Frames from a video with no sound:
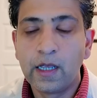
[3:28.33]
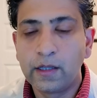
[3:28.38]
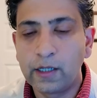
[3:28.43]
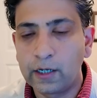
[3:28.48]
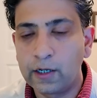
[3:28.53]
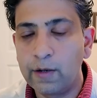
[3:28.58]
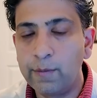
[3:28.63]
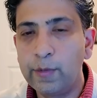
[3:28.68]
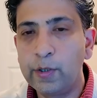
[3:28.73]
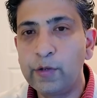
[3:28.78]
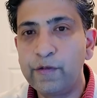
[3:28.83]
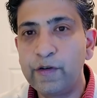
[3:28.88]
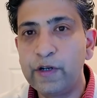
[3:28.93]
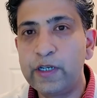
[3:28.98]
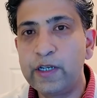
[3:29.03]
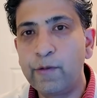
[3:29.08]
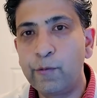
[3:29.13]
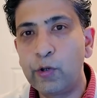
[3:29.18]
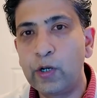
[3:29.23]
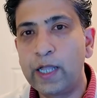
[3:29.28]
The government of
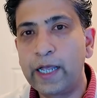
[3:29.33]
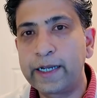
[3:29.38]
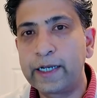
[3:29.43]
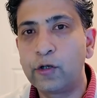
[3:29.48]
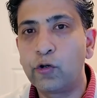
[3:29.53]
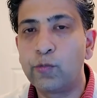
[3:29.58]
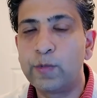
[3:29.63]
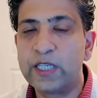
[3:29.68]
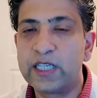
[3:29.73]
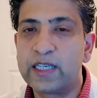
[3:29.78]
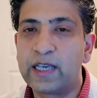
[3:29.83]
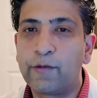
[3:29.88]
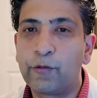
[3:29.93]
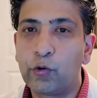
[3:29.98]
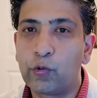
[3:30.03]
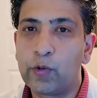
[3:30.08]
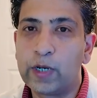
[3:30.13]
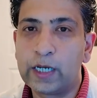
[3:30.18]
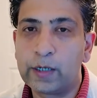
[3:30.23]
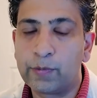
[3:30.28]
India would like it to be
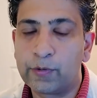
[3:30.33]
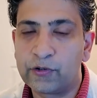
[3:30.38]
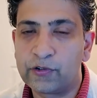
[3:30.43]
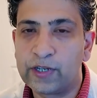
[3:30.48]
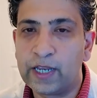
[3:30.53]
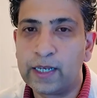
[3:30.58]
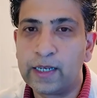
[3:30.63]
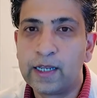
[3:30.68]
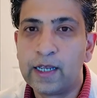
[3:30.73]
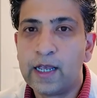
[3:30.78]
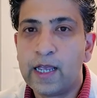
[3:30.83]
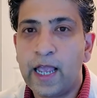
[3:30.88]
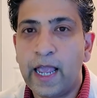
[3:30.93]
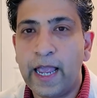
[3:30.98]
7 or 8%.